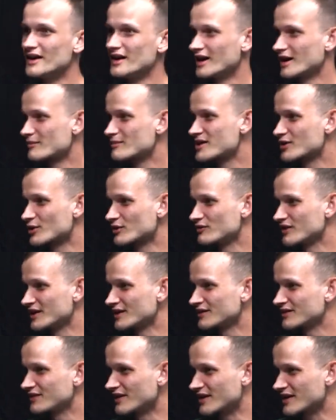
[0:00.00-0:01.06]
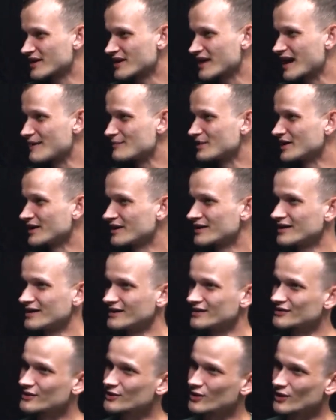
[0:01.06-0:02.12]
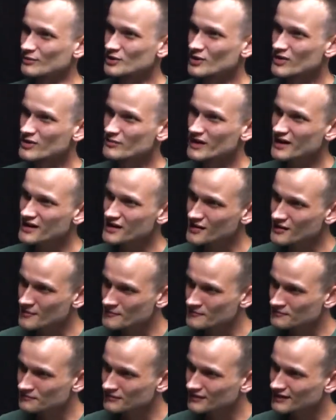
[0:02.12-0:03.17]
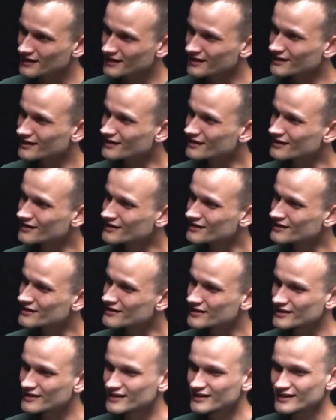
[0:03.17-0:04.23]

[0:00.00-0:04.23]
observing things happening in the crypto space. And